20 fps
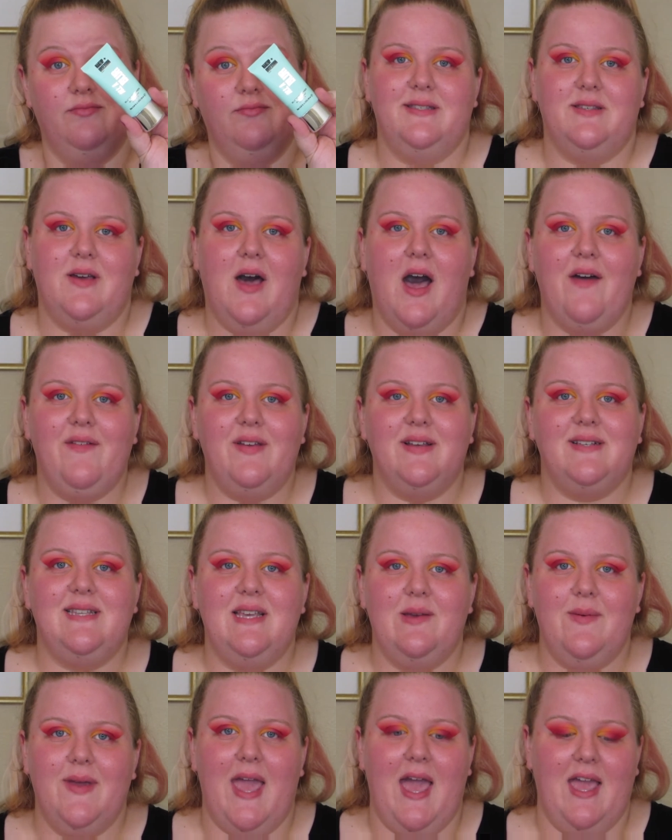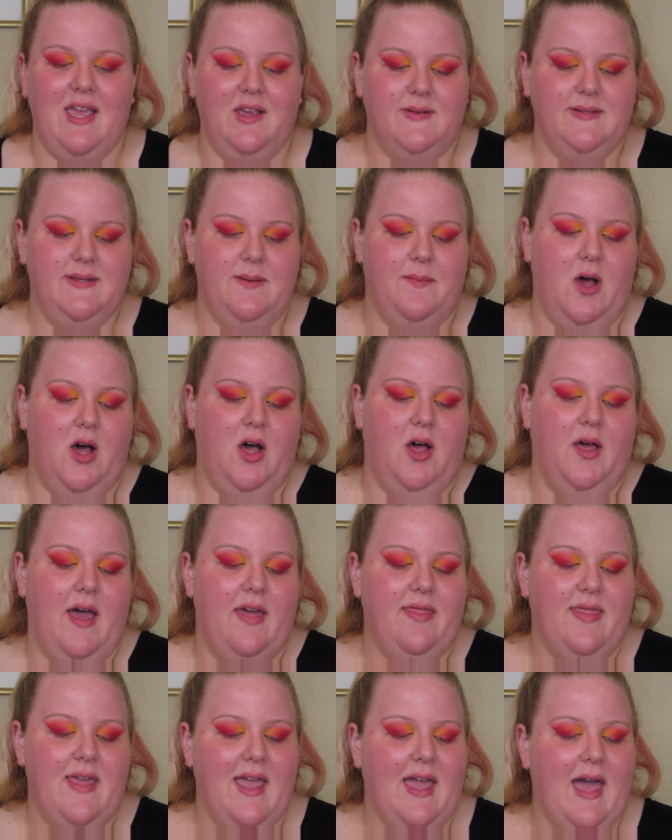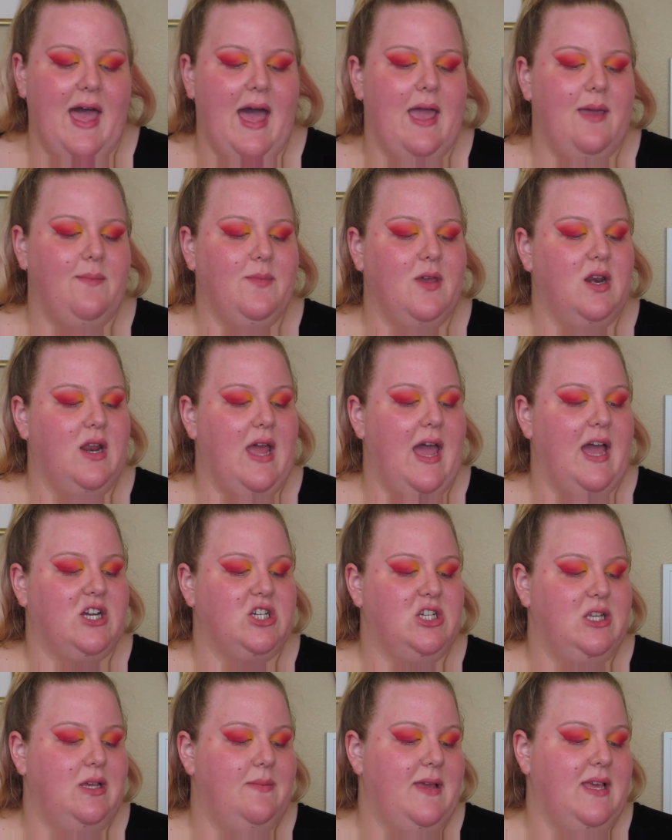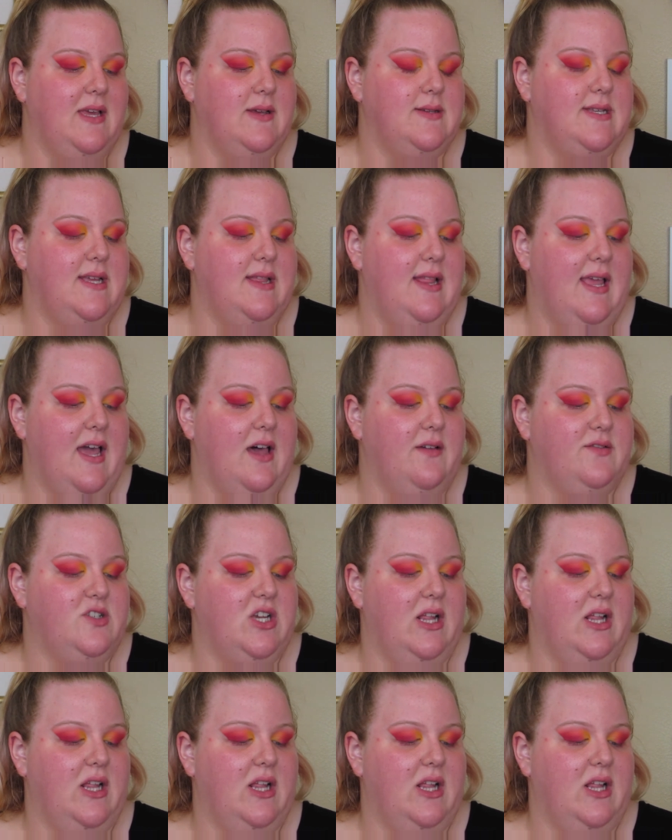So obviously we can't use them all. I think I'm going to actually be using the e.l.f.